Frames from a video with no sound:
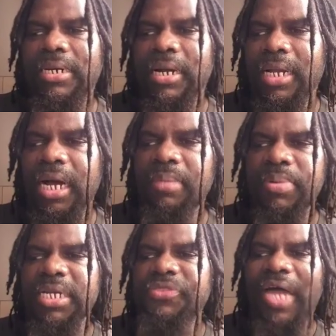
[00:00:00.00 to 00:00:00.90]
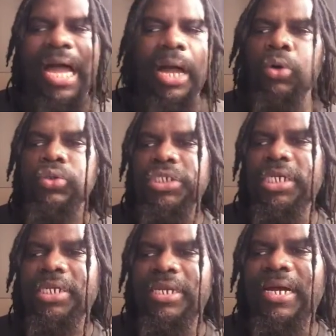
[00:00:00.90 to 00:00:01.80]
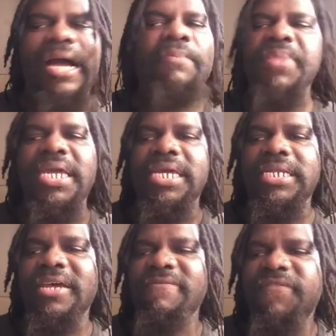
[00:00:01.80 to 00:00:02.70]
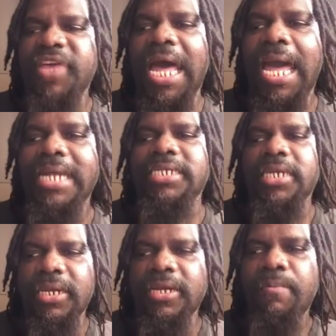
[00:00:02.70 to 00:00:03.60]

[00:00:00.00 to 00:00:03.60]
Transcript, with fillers: a couple of thousand, I mean, in fact,